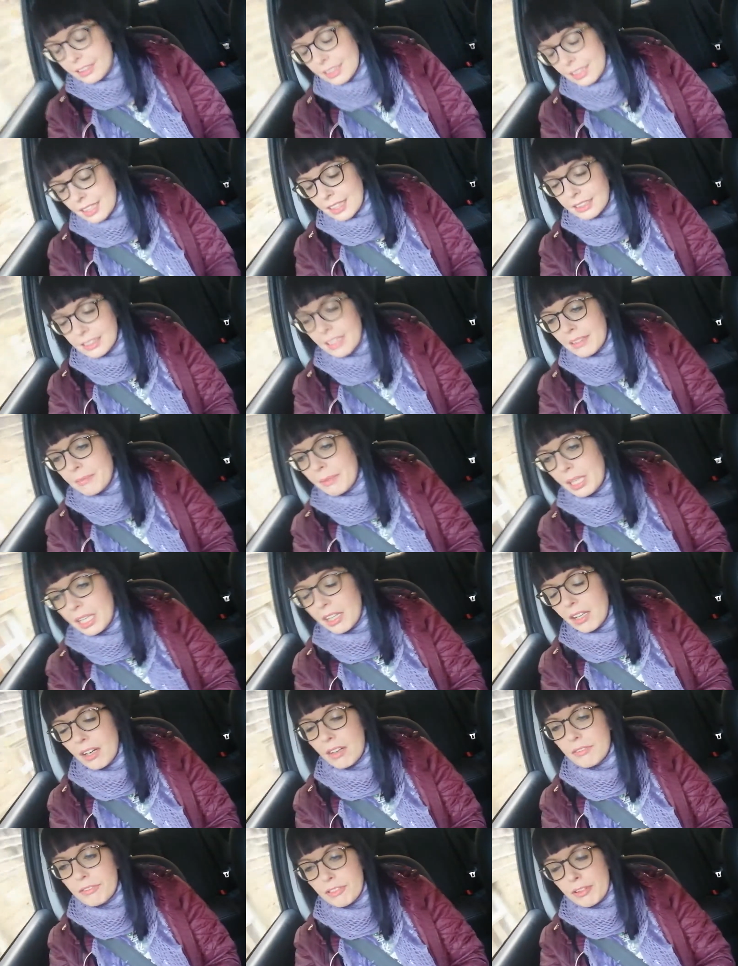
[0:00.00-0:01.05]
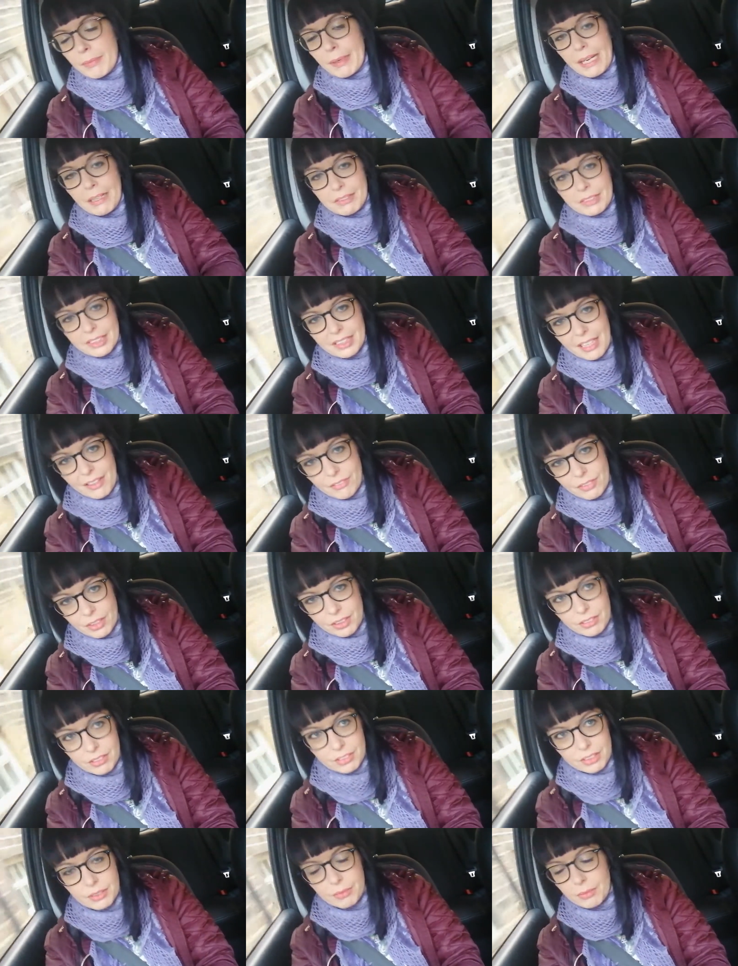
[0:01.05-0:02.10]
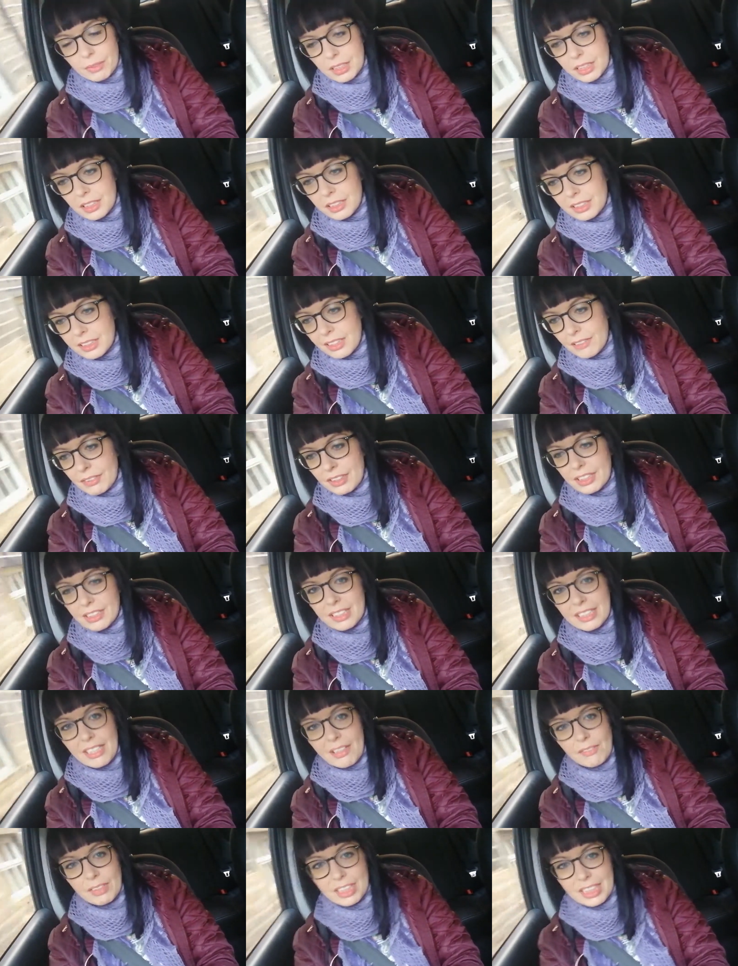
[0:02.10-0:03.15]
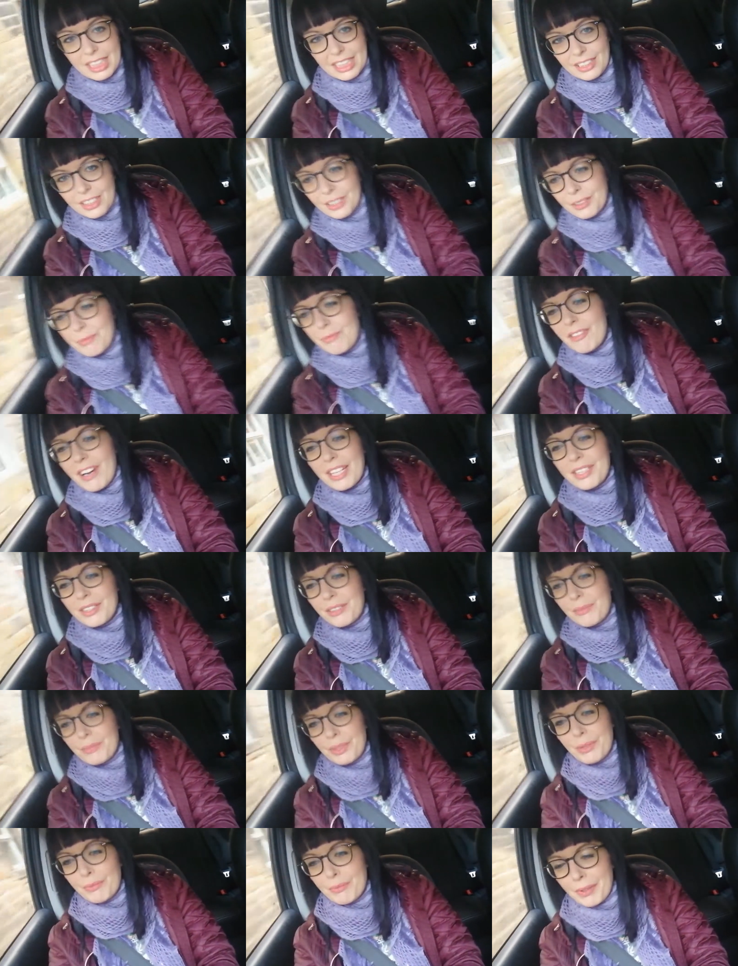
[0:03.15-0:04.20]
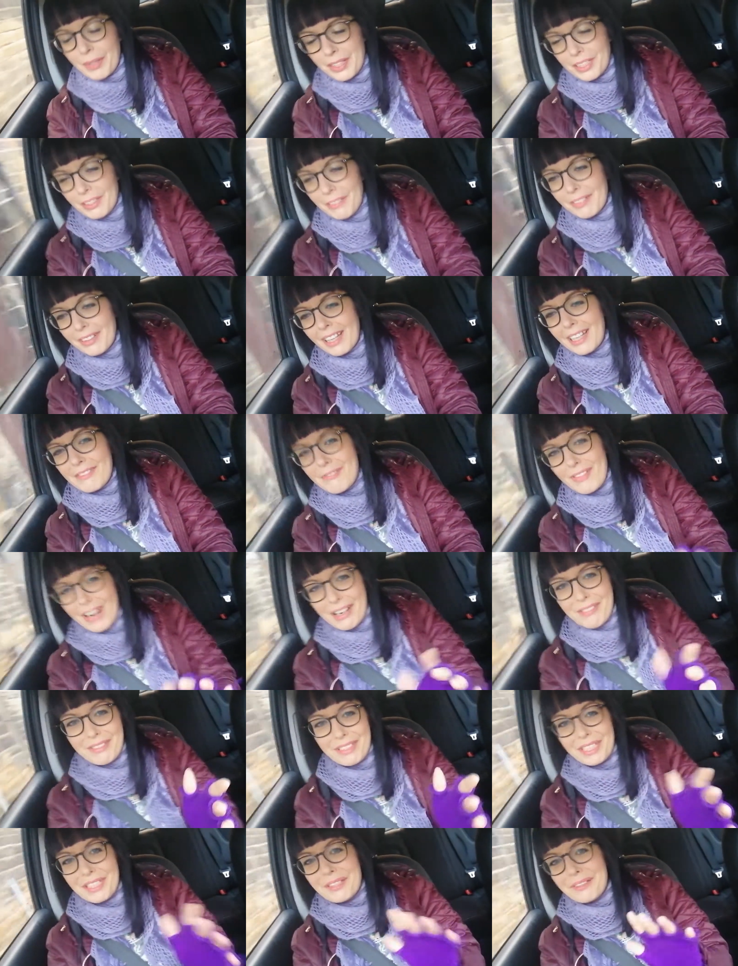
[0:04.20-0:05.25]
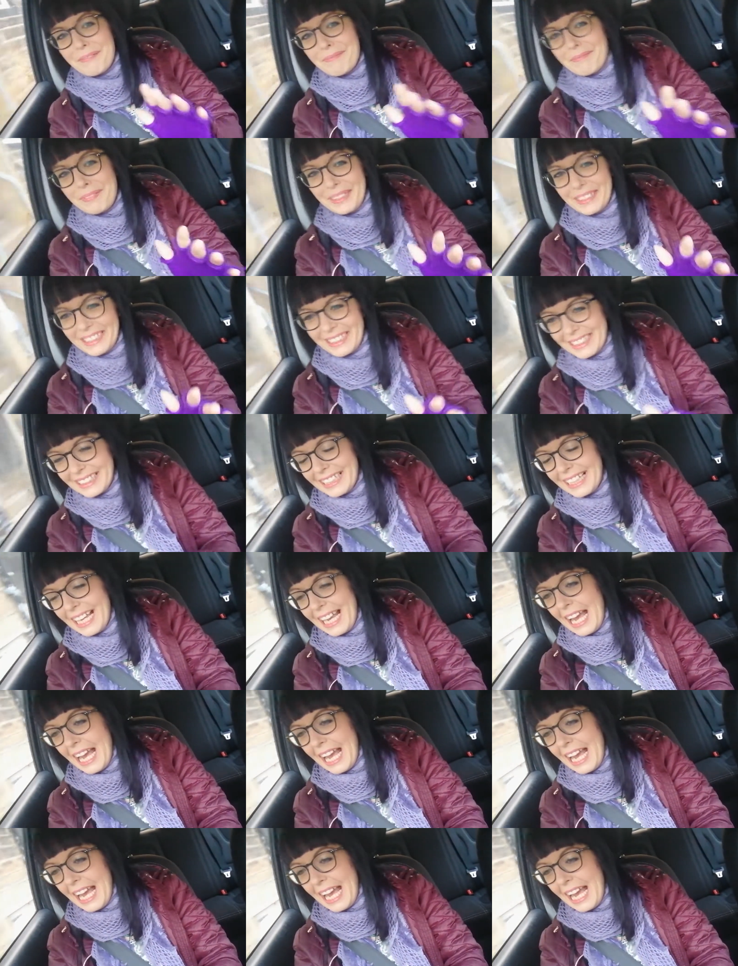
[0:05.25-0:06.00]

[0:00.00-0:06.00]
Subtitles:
I set my alarm for about 7 or something, 7:70, some random number. I don't like rounded numbers.